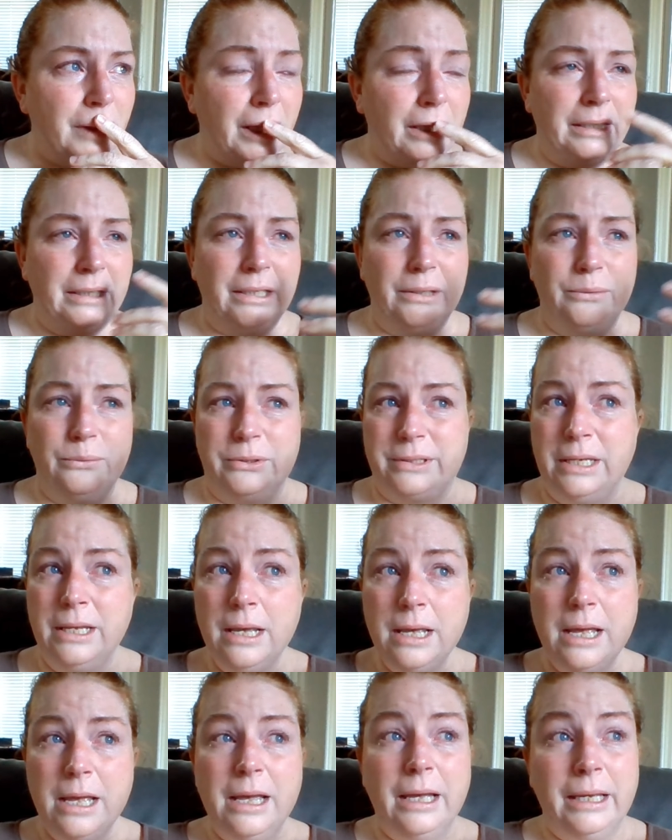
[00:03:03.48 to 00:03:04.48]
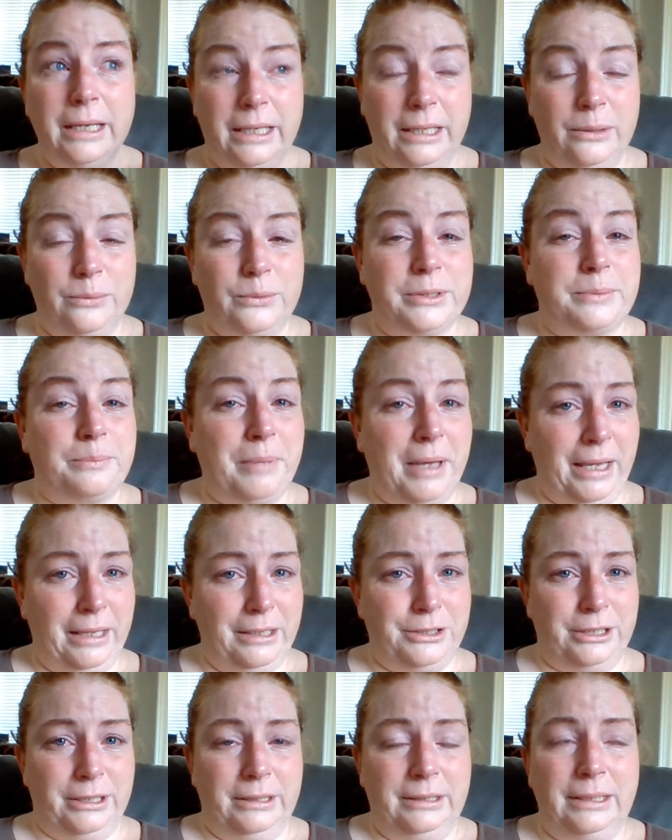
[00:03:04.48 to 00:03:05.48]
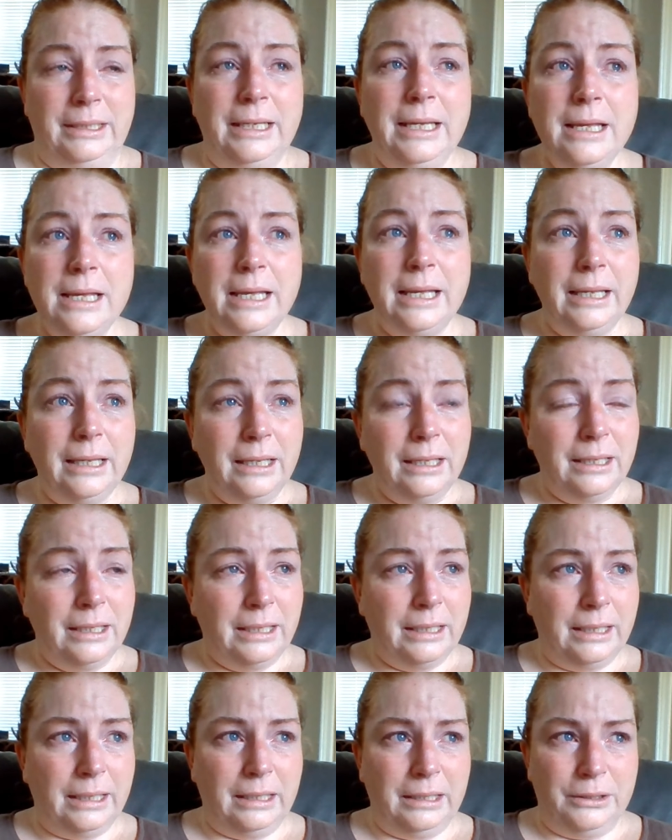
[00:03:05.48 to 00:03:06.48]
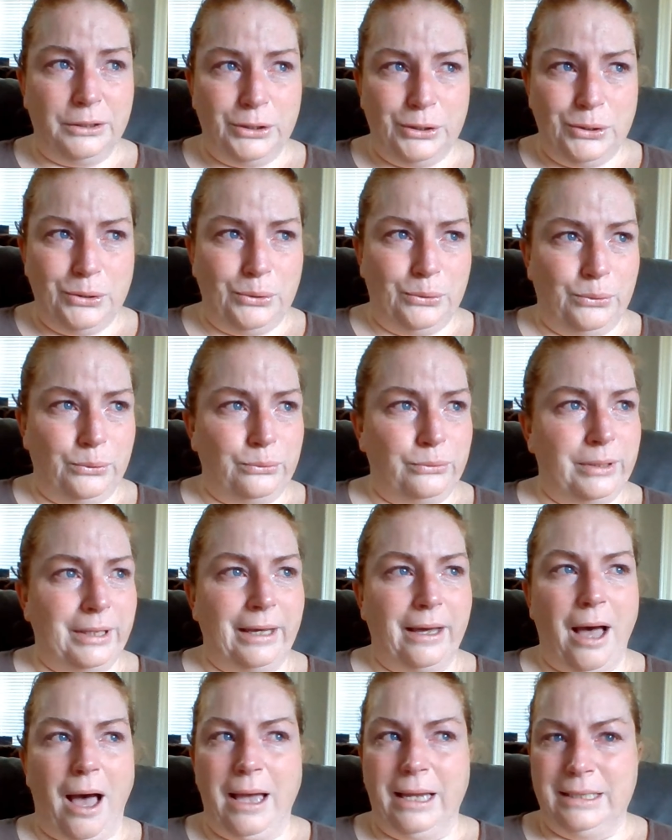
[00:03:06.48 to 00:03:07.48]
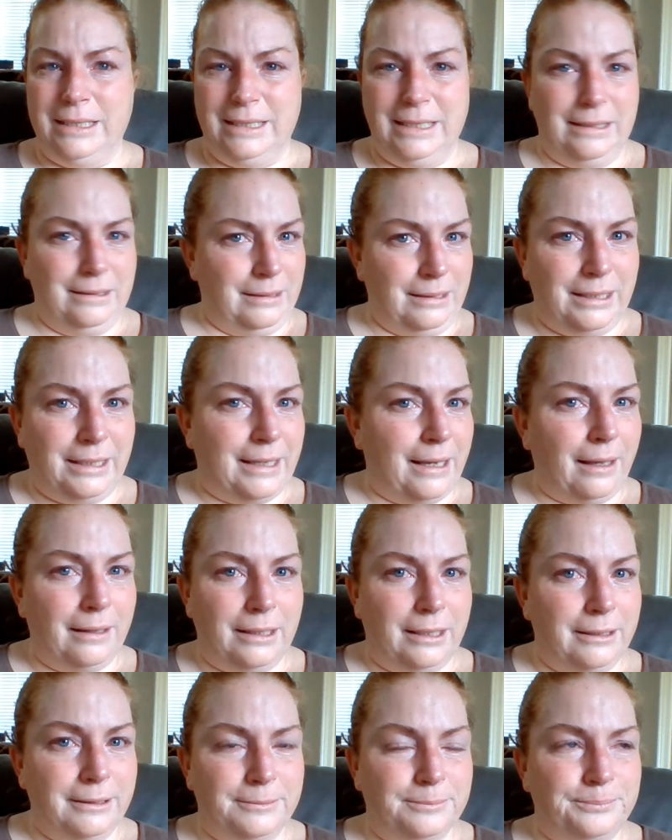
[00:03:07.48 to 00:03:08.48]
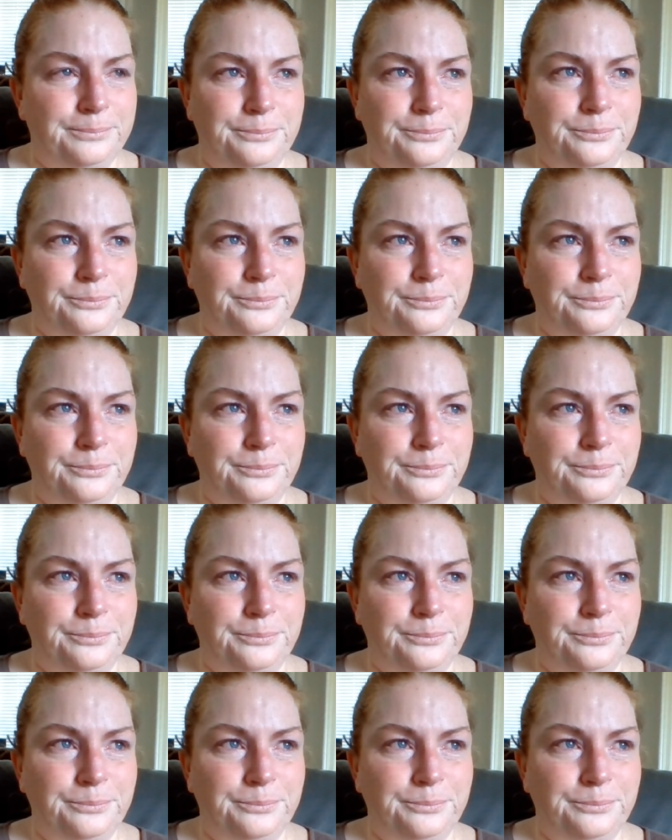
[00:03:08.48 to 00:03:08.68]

And he was patient. He knew that I didn't get it.